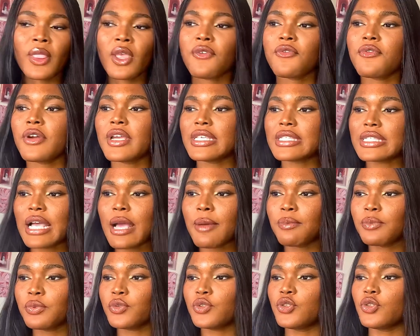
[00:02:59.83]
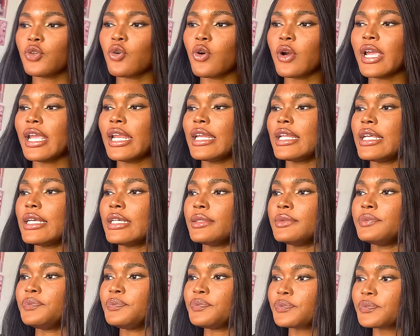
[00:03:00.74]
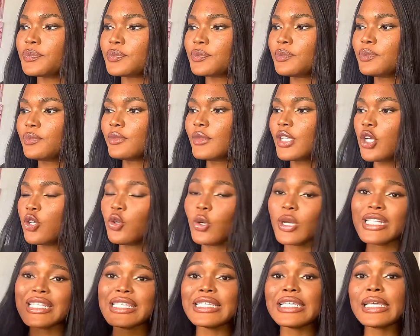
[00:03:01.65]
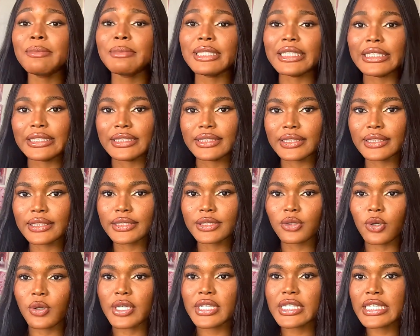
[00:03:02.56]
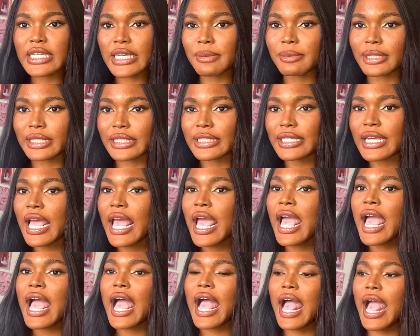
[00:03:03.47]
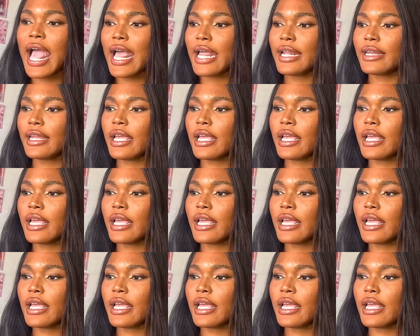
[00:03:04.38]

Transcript: For example, you're a team lead. You're a team lead, and